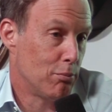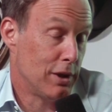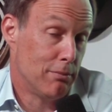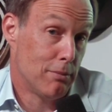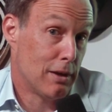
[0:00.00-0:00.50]
I
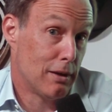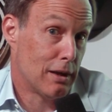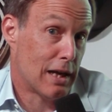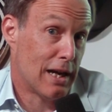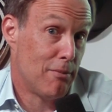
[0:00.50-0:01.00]
mean,
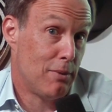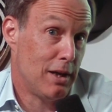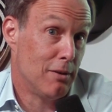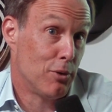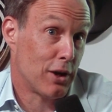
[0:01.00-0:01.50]
I
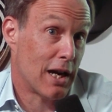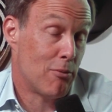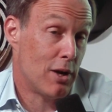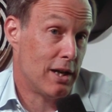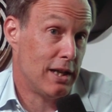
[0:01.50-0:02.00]
in the book I
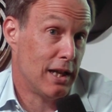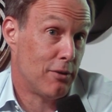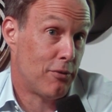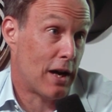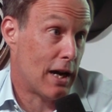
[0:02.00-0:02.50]
read, he
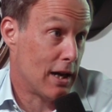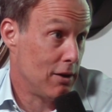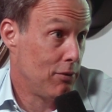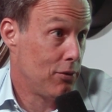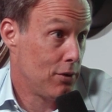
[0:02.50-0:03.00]
had
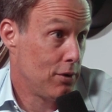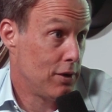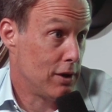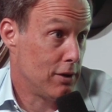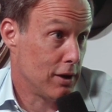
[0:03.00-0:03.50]
five
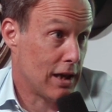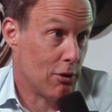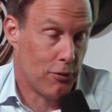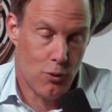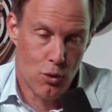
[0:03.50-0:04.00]
that
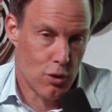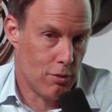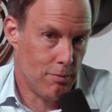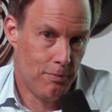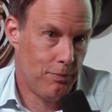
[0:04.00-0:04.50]
account
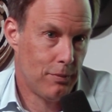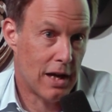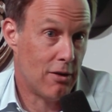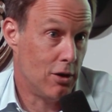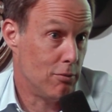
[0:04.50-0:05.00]
for
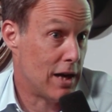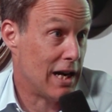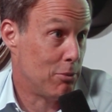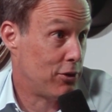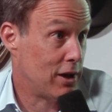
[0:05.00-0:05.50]
I don't know,
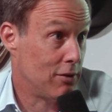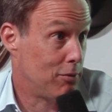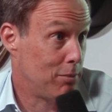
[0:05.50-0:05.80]
90% of